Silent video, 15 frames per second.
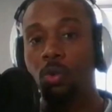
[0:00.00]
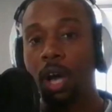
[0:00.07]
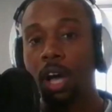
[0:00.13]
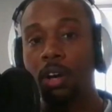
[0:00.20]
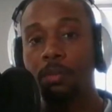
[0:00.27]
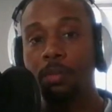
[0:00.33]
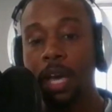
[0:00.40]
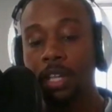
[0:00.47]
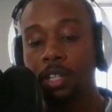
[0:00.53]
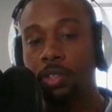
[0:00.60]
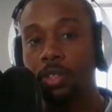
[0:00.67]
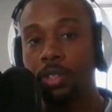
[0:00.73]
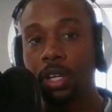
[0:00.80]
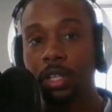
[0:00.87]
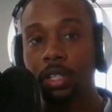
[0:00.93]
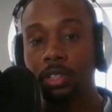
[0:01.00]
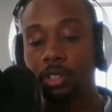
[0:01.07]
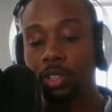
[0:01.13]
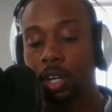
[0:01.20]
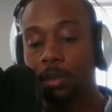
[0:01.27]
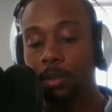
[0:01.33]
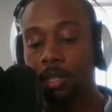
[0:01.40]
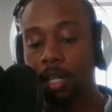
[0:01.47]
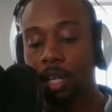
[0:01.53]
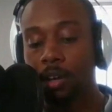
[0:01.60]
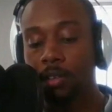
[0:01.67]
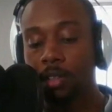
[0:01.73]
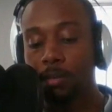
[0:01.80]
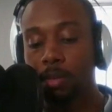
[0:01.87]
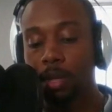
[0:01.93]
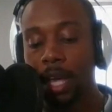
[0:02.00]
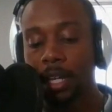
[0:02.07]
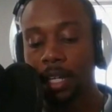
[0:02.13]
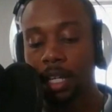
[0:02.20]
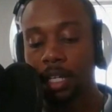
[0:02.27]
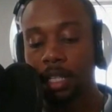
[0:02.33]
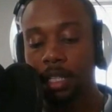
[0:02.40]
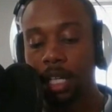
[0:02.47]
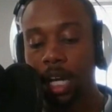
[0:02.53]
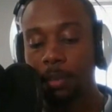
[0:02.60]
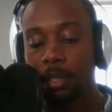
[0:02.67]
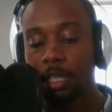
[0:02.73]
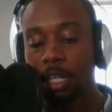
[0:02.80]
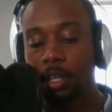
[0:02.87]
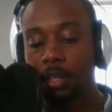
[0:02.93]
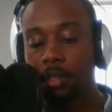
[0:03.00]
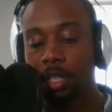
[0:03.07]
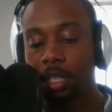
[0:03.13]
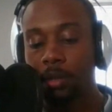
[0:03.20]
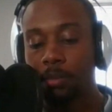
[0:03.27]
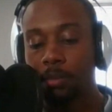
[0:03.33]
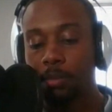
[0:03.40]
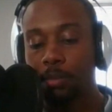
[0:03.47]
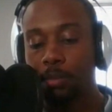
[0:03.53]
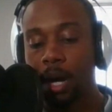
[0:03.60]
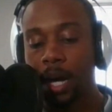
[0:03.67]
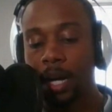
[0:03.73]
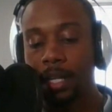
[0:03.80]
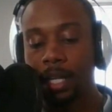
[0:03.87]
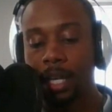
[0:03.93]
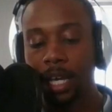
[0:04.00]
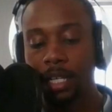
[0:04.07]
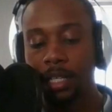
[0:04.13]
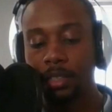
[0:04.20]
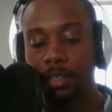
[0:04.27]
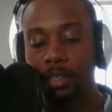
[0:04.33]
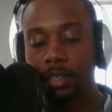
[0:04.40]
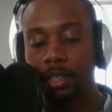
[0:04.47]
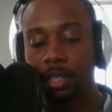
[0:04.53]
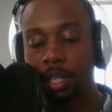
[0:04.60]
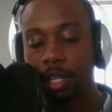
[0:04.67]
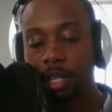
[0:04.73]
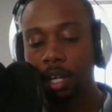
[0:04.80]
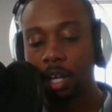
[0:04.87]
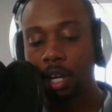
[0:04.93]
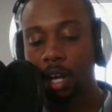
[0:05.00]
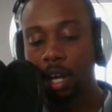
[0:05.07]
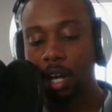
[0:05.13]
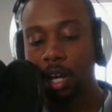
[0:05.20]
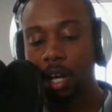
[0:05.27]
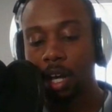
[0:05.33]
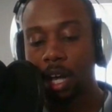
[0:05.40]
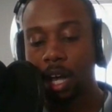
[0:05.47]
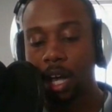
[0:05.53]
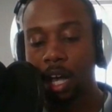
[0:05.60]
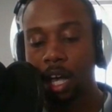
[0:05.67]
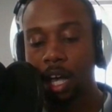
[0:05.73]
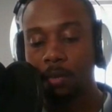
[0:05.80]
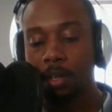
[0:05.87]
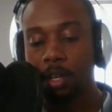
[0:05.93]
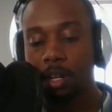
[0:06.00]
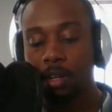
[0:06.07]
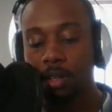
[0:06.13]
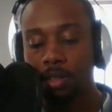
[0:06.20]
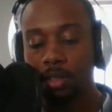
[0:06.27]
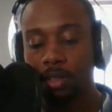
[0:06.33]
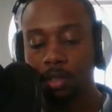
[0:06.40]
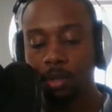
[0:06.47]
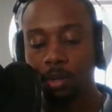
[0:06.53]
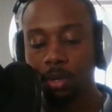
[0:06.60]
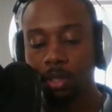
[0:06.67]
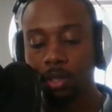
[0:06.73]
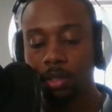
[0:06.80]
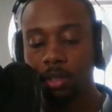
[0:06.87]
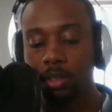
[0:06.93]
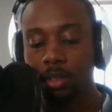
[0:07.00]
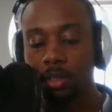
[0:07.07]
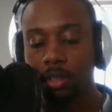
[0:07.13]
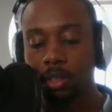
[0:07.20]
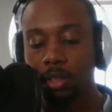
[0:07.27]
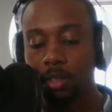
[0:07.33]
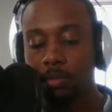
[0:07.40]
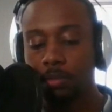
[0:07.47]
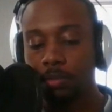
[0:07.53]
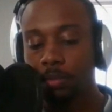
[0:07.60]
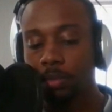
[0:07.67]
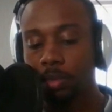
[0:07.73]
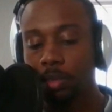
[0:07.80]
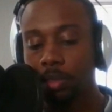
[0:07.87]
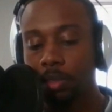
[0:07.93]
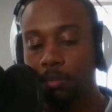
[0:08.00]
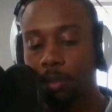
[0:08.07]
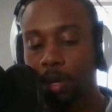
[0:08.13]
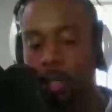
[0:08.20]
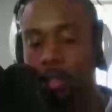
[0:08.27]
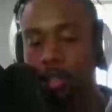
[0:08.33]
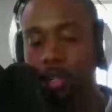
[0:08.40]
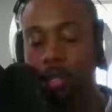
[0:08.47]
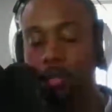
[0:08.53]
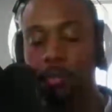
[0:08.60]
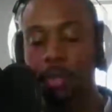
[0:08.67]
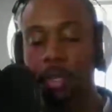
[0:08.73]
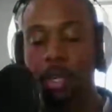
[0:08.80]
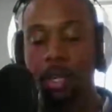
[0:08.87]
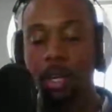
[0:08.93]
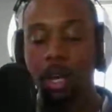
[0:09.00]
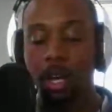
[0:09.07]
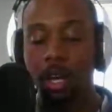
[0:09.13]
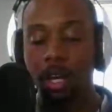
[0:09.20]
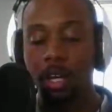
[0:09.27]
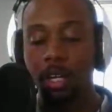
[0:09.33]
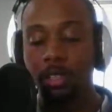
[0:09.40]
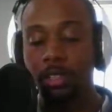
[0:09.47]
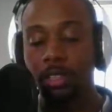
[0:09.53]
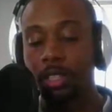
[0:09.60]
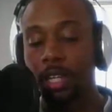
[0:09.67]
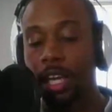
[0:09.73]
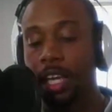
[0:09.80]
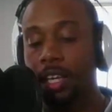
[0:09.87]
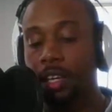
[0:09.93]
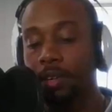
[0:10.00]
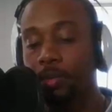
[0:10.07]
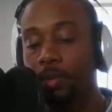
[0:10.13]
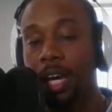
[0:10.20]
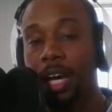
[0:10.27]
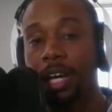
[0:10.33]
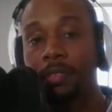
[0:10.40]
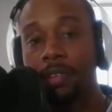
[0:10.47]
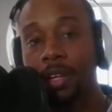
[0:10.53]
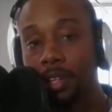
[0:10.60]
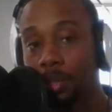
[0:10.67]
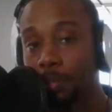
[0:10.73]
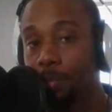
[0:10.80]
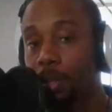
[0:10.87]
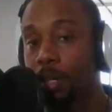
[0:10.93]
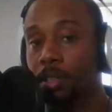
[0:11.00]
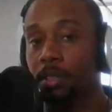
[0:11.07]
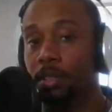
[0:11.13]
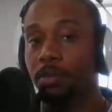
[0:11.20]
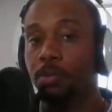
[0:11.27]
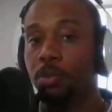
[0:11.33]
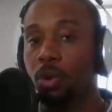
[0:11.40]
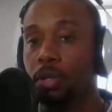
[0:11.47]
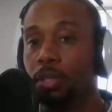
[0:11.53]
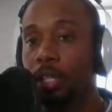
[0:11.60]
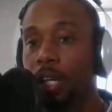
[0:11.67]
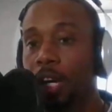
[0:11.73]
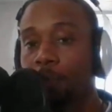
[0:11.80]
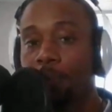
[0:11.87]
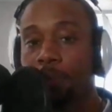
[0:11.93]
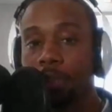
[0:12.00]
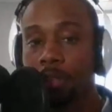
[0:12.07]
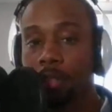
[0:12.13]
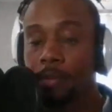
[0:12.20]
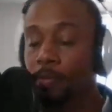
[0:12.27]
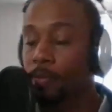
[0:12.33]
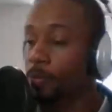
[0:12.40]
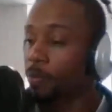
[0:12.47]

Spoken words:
Welcome back to another installment of the Black Commentary Podcast. I am your host, of course, Marcus Hart. Today, we got a very important topic.